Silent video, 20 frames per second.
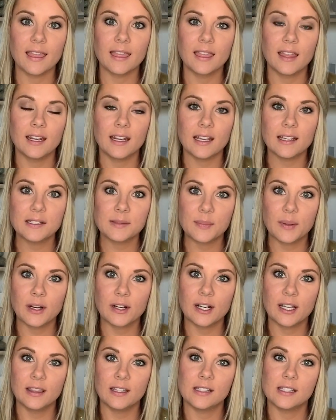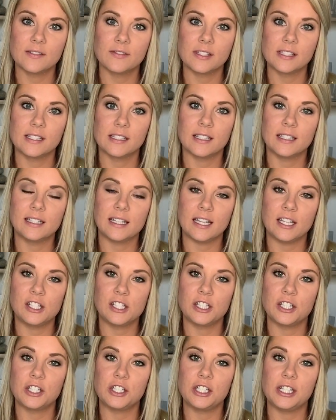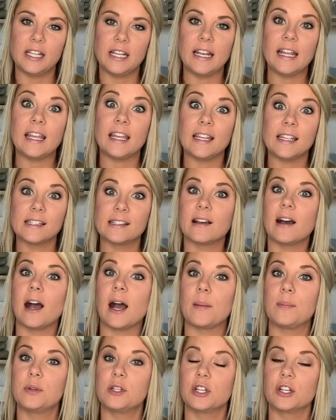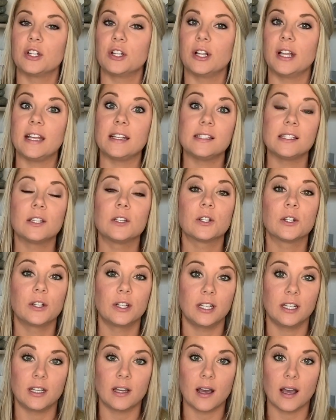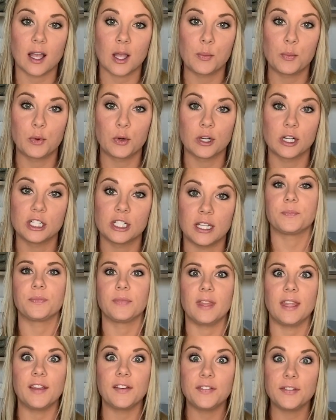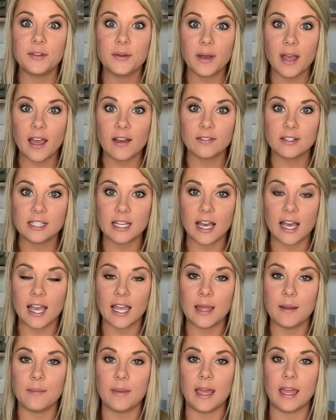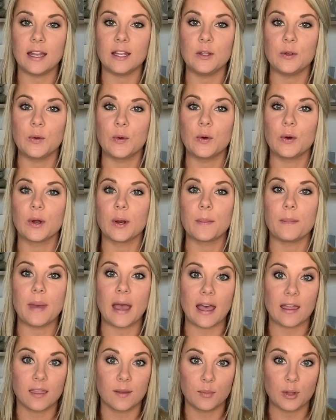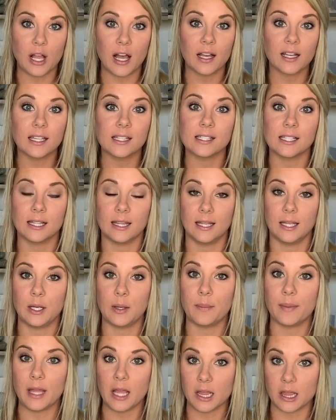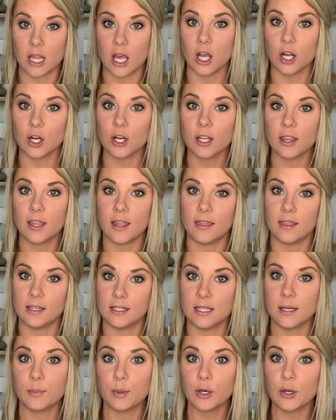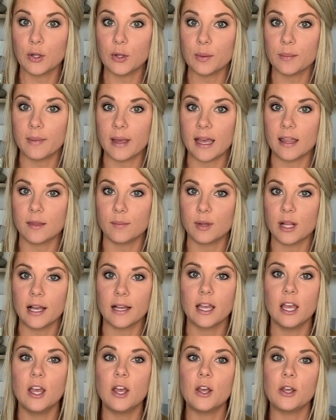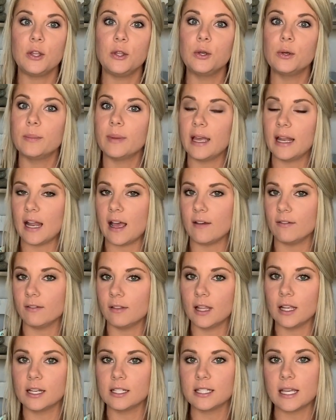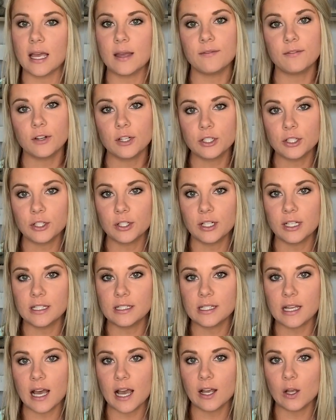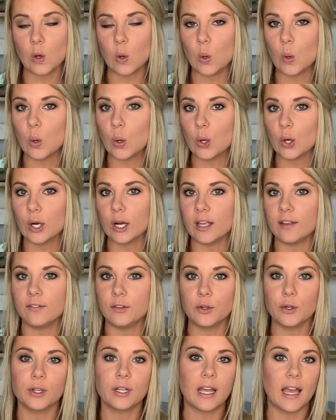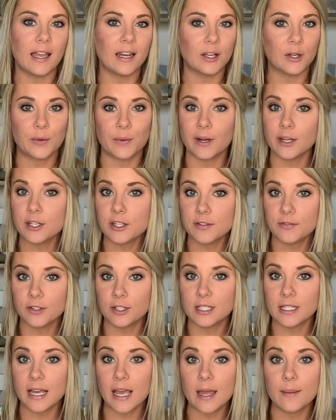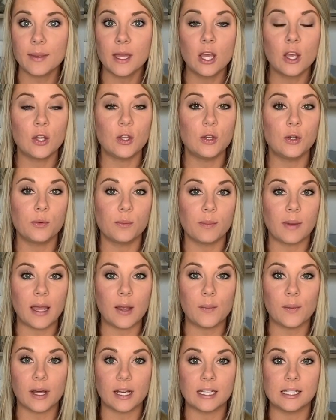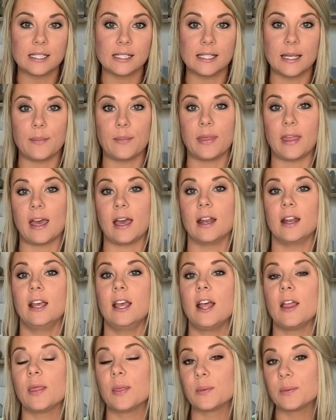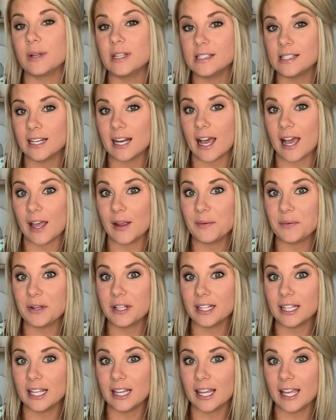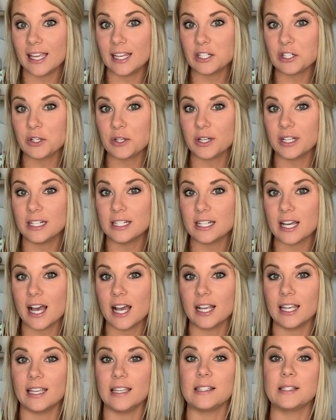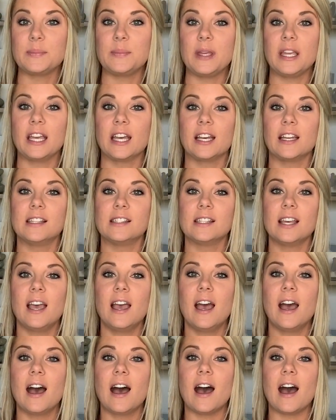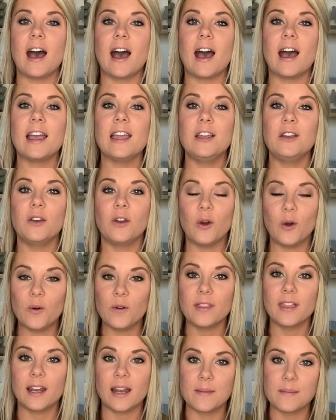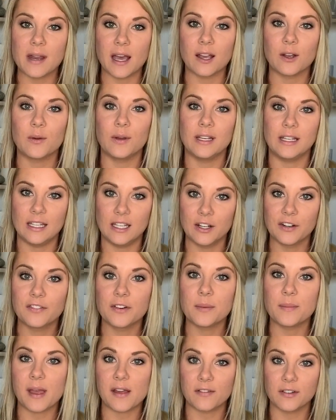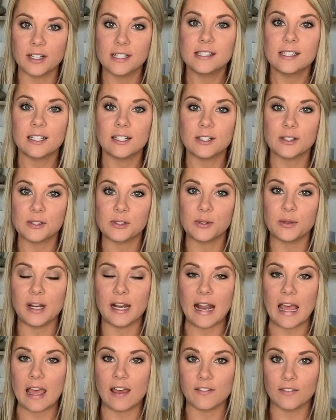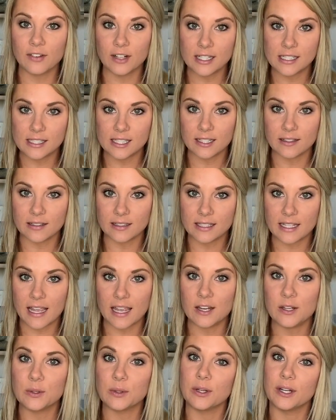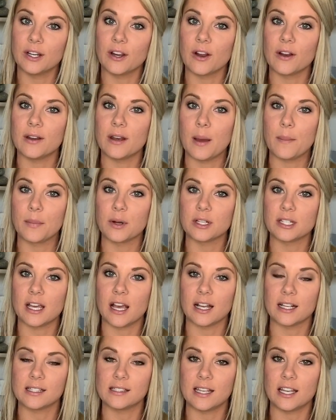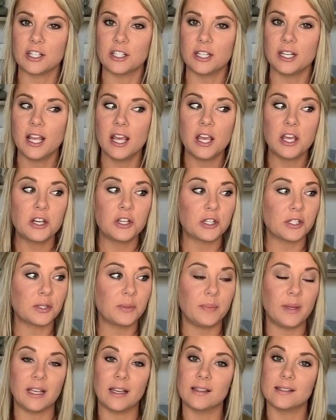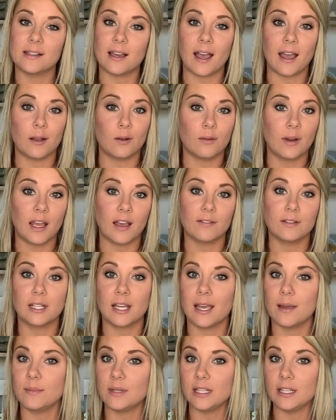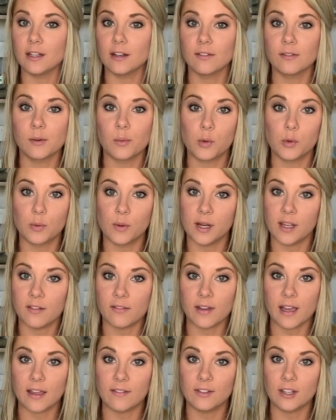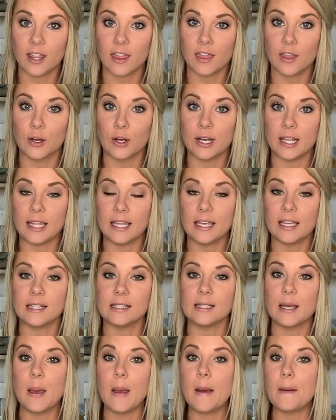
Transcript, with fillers: The next part on this facilitation sheet is optional. It's a turn and talk portion. If you have time and your math block is a little bit longer than the typical math block, you might have a lot of time for turn and talk, or if you're kind of crunched for time, you might want to skip that. The reason I really like turn and talk is because I know that I'm not going to hear from every single student every single day during our number talk session, just because I don't have time to hear from 25 to 30 kids.